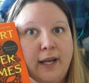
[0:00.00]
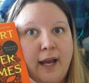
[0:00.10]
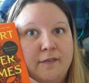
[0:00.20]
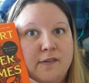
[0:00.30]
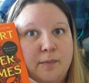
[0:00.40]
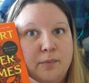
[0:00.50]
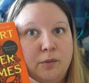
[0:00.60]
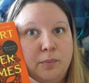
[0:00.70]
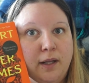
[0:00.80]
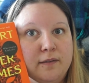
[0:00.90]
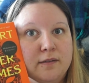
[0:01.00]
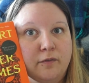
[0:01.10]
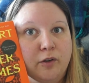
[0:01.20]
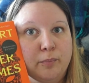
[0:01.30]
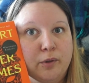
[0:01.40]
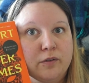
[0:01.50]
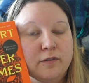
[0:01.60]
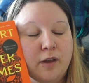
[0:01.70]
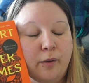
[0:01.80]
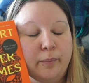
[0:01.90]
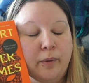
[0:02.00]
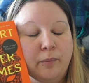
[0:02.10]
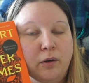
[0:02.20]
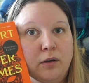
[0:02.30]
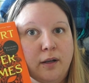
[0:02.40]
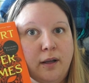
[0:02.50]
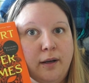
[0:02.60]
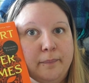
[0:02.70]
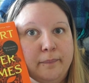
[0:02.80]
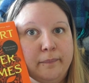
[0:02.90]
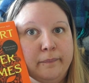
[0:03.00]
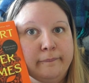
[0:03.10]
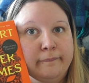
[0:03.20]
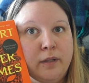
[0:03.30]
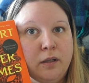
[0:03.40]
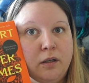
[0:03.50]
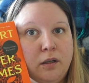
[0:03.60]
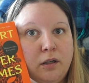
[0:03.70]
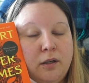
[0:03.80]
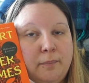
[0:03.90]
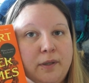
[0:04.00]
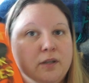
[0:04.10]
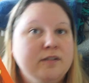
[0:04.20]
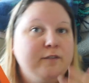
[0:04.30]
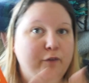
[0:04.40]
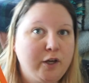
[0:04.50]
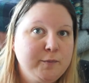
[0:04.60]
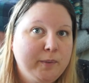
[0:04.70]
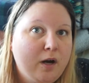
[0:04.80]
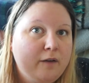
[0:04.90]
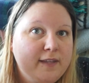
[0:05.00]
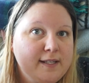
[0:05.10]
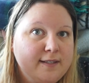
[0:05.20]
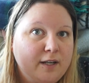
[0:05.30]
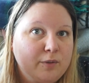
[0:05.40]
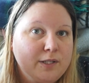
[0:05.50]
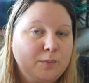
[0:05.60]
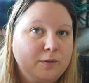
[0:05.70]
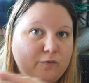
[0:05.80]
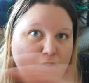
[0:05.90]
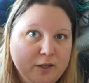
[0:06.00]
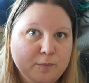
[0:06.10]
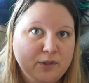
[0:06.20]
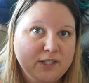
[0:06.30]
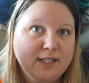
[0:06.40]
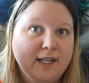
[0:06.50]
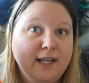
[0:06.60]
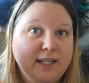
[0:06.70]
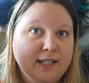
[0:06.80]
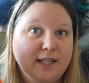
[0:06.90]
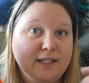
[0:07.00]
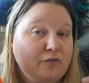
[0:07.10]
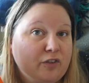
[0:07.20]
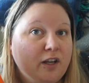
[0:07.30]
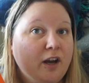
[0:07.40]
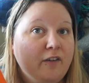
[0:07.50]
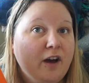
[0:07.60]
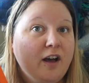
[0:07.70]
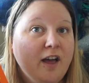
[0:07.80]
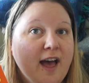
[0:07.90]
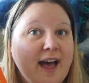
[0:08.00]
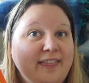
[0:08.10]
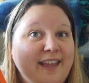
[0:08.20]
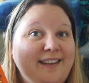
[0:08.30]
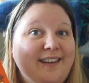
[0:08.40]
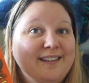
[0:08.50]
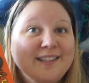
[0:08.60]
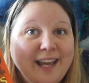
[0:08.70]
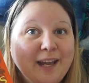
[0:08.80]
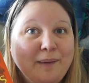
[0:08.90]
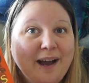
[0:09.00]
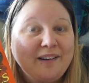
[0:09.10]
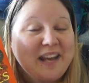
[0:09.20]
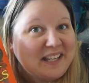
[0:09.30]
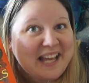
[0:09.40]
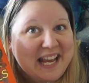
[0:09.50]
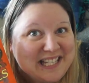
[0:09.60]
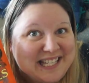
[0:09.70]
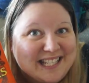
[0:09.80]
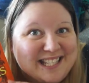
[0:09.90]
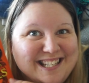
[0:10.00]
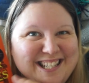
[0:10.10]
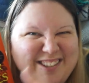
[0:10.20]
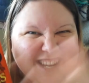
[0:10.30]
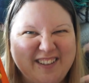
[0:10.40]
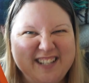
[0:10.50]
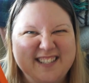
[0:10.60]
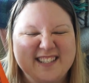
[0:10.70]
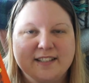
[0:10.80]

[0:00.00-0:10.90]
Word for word: have some duplicates of her books, though, I'm not gonna lie. Because the first part of this series was first printed in a different cover, and then this came out and they did new covers.